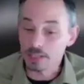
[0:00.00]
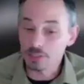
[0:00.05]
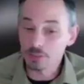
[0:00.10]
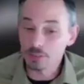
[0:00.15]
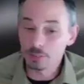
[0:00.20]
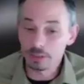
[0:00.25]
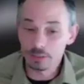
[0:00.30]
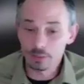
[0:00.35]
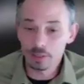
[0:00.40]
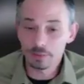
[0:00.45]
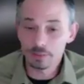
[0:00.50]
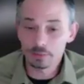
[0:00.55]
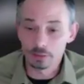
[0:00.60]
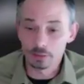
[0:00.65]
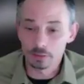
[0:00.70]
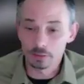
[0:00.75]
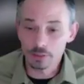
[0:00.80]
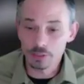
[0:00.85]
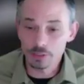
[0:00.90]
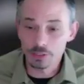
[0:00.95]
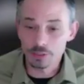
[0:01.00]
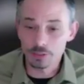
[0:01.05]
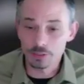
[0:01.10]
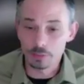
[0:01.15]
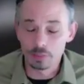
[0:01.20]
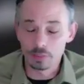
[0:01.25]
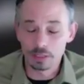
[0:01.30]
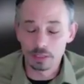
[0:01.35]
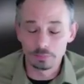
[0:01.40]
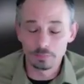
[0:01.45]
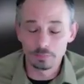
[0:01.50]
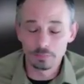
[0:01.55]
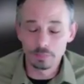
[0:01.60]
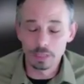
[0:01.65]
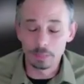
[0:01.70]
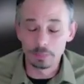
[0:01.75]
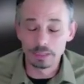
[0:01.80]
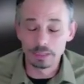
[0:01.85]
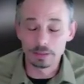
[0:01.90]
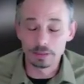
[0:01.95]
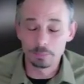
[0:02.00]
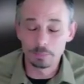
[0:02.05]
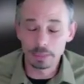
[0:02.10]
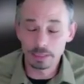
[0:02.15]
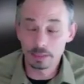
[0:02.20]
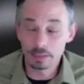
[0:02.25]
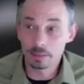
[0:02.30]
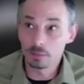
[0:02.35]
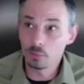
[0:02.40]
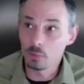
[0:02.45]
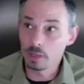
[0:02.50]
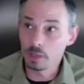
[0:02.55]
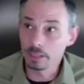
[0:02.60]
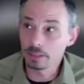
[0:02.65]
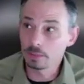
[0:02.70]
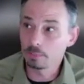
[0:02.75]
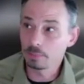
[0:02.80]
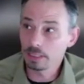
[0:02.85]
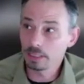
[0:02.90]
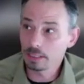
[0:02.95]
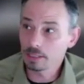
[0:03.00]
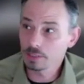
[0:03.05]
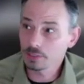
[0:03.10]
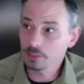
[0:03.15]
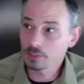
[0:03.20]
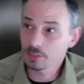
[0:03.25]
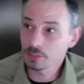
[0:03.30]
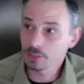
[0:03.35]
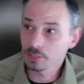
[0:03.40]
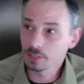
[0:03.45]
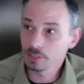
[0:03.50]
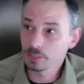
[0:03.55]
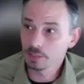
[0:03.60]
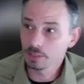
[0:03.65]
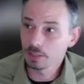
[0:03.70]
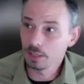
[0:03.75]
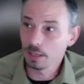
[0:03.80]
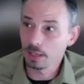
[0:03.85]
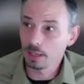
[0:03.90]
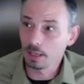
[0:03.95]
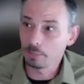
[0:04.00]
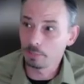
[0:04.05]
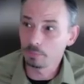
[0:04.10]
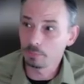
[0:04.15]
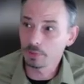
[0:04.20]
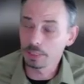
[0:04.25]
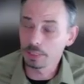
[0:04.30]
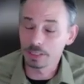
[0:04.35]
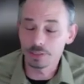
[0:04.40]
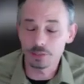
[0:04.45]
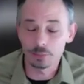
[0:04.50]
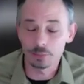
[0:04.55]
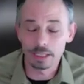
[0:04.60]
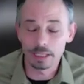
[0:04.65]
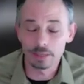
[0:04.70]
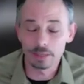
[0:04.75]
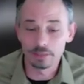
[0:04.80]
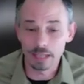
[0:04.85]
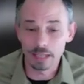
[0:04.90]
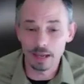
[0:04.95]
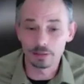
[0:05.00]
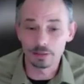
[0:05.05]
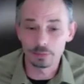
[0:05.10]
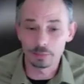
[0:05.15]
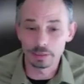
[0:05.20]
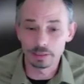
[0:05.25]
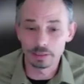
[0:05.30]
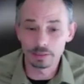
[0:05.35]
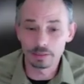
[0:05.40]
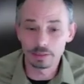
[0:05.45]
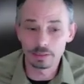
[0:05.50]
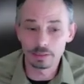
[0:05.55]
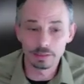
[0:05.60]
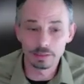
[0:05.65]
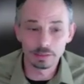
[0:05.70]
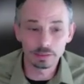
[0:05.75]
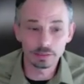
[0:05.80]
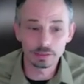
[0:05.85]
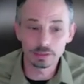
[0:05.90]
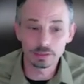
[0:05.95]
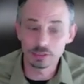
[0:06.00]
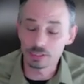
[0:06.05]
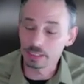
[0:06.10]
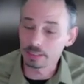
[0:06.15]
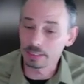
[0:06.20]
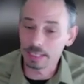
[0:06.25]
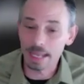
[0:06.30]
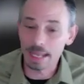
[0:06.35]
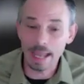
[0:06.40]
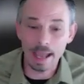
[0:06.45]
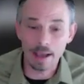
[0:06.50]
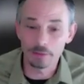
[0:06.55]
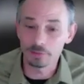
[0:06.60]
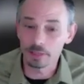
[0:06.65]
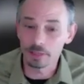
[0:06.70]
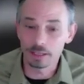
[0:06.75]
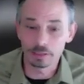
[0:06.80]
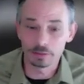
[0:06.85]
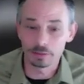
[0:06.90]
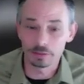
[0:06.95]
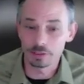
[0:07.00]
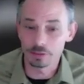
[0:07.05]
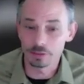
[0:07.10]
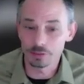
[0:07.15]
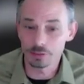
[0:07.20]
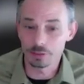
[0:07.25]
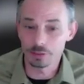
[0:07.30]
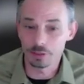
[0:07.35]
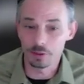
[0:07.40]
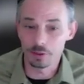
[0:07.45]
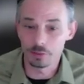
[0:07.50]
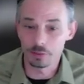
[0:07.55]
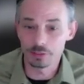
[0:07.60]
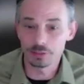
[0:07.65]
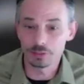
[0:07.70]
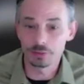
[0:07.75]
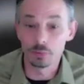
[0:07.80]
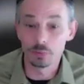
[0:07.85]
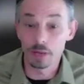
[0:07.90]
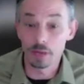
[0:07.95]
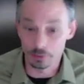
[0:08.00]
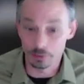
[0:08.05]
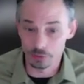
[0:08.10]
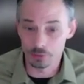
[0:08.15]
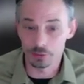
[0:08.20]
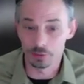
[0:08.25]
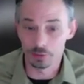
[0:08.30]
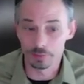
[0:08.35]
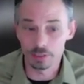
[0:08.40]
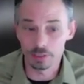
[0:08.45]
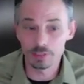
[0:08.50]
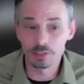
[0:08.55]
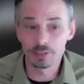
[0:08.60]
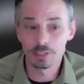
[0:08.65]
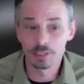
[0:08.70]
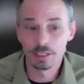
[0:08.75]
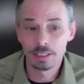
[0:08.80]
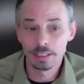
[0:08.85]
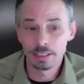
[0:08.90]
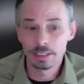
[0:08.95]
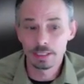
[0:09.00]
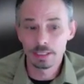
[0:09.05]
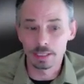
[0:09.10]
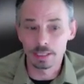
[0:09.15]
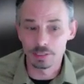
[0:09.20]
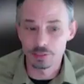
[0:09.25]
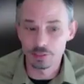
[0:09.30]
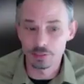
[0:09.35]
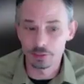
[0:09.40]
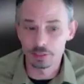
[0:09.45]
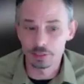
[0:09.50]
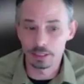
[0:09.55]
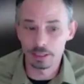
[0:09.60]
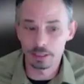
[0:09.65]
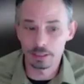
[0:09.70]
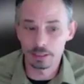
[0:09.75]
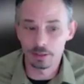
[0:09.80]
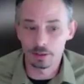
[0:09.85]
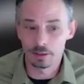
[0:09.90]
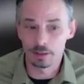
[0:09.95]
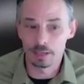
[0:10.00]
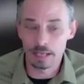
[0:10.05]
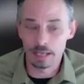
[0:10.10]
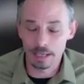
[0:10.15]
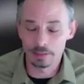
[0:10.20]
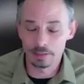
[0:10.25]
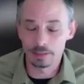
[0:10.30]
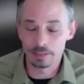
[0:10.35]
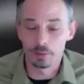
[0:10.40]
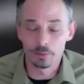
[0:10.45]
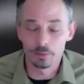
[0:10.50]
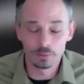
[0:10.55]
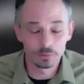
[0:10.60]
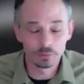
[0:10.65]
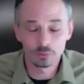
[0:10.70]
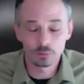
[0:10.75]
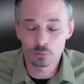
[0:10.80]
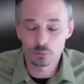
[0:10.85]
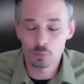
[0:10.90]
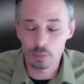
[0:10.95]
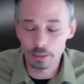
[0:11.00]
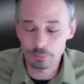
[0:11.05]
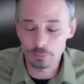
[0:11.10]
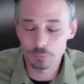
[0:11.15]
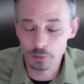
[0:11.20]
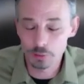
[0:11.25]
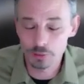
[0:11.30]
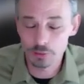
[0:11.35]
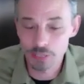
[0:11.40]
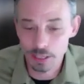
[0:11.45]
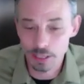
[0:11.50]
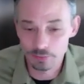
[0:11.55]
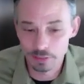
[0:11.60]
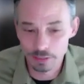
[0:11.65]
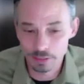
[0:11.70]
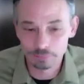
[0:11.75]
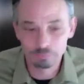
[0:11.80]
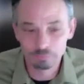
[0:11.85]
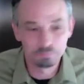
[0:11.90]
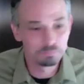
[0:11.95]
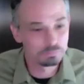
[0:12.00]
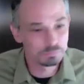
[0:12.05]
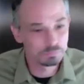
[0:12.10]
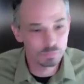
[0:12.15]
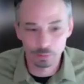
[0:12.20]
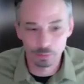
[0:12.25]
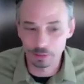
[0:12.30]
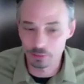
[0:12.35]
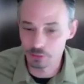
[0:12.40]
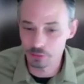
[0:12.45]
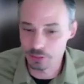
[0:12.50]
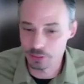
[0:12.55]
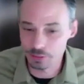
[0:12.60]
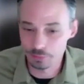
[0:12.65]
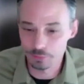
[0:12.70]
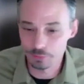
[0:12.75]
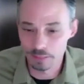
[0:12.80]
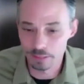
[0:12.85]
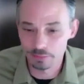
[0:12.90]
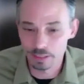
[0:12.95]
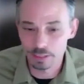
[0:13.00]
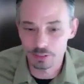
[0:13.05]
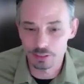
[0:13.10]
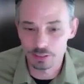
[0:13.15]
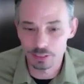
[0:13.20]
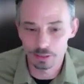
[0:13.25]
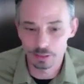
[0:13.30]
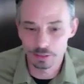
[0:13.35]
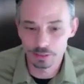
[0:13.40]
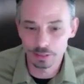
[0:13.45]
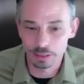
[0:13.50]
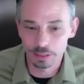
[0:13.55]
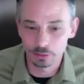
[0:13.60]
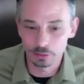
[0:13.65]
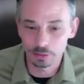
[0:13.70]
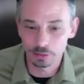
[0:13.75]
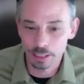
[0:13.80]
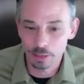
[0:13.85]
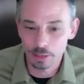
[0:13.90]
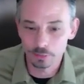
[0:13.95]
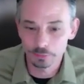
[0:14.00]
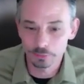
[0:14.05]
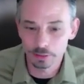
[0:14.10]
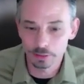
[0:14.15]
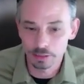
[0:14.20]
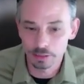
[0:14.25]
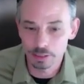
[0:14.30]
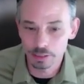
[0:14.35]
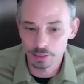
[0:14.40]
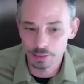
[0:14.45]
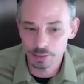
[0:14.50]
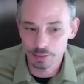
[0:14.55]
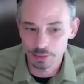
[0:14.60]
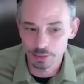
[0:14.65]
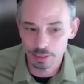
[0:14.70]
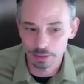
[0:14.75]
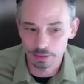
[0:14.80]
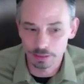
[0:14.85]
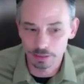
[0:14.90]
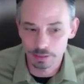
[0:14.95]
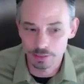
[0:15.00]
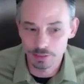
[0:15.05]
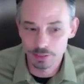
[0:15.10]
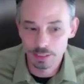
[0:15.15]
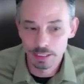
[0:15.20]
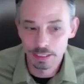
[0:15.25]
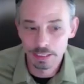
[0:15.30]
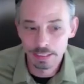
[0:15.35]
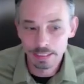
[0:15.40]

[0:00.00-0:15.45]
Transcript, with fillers: so we do have an alert system. I, uh, I mean, the big one of the biggest um, things that we have now that we didn't have 100 years ago is the weather service. And so they are, you know, 24 7, 365 days a year. They look out for conditions like this.